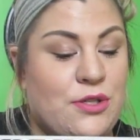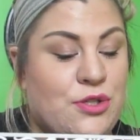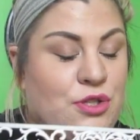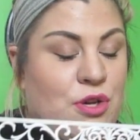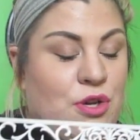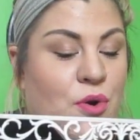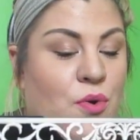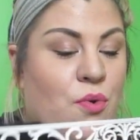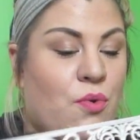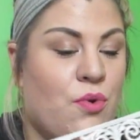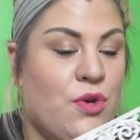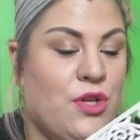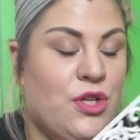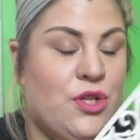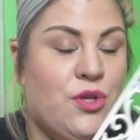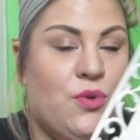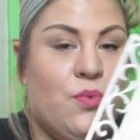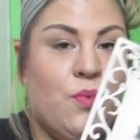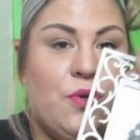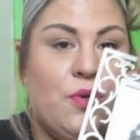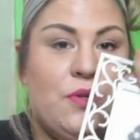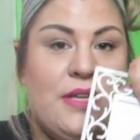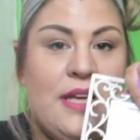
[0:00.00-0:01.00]
So
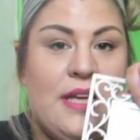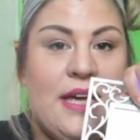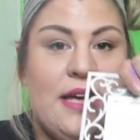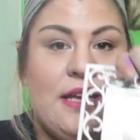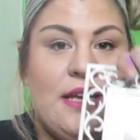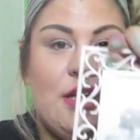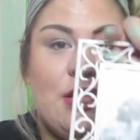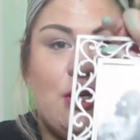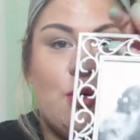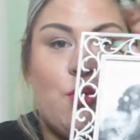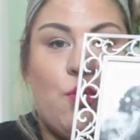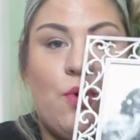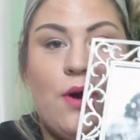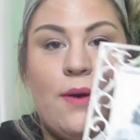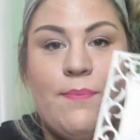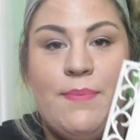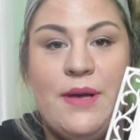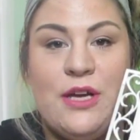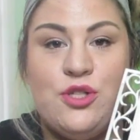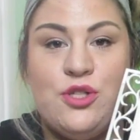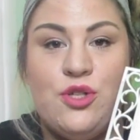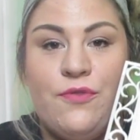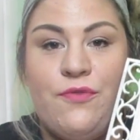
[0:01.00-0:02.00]
you will need your
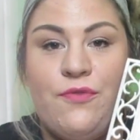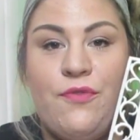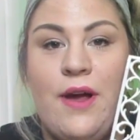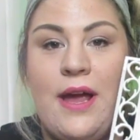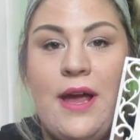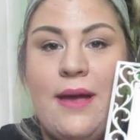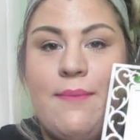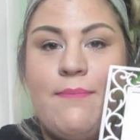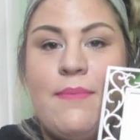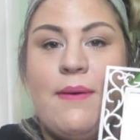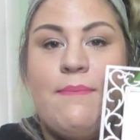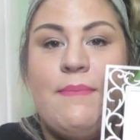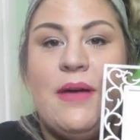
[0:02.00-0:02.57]
picture frame.